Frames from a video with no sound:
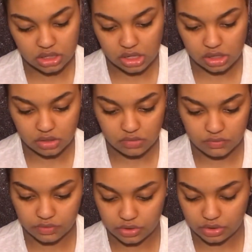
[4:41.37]
thank you
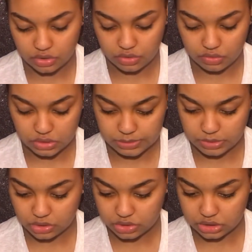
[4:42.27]
for your newest
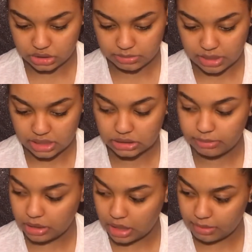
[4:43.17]
purchase, blah,
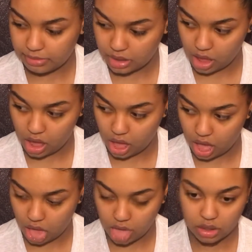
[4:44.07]
blah,
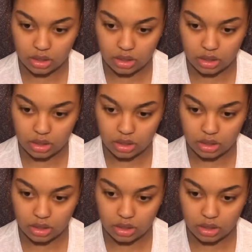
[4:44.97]
blah.